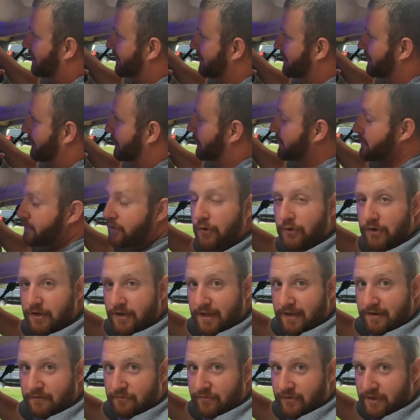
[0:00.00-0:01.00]
when you go to
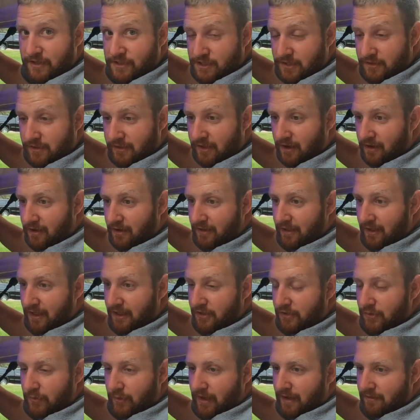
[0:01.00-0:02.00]
net a fish in the dark and
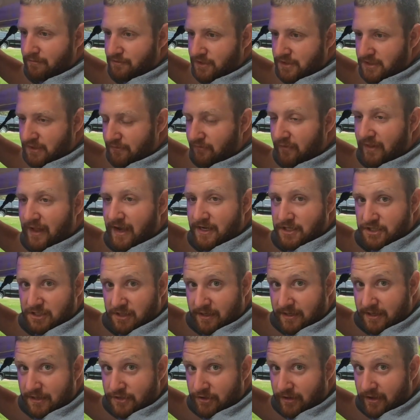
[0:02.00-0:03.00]
you have just a
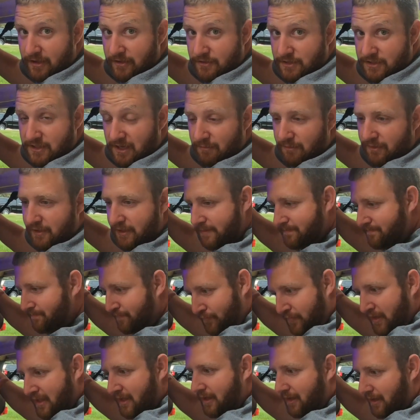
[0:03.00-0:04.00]
flashlight on your head or something,
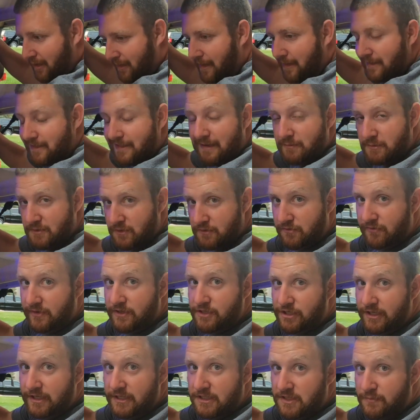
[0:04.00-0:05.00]
a lot of times those
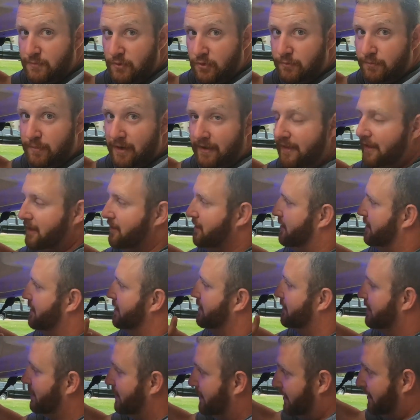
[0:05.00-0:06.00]
fish get spooked by that light.
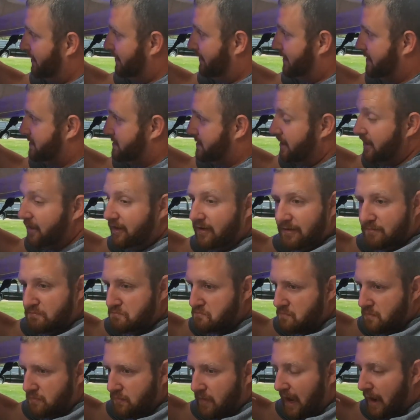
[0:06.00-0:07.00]
This here,
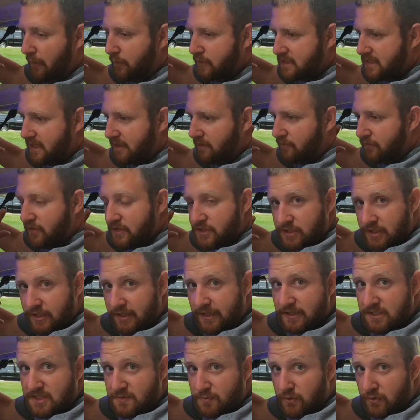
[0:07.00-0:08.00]
I would say the fish didn't
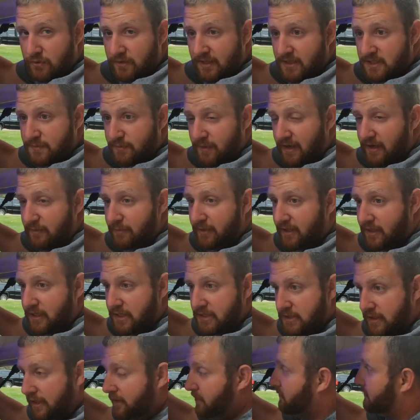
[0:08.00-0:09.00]
get spooked as bad,
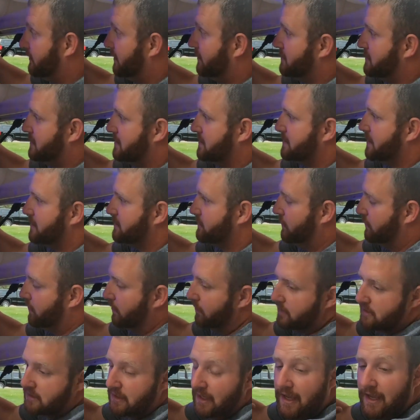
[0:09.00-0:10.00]
because they were very successful for
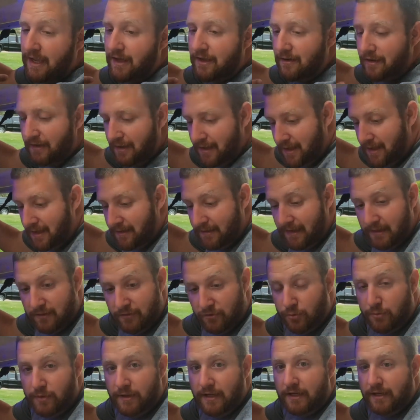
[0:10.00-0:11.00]
us, and they
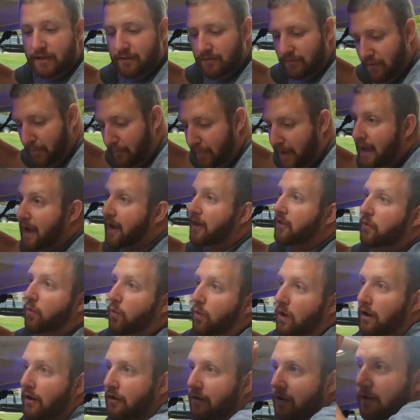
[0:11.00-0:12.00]
illuminated the back of the
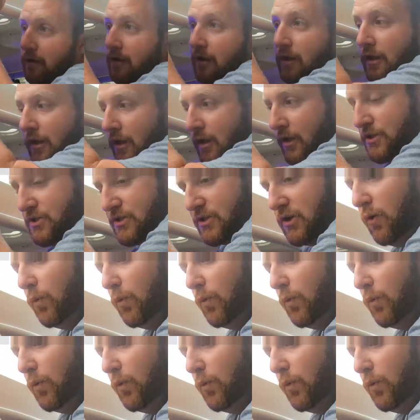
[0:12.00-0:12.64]
water so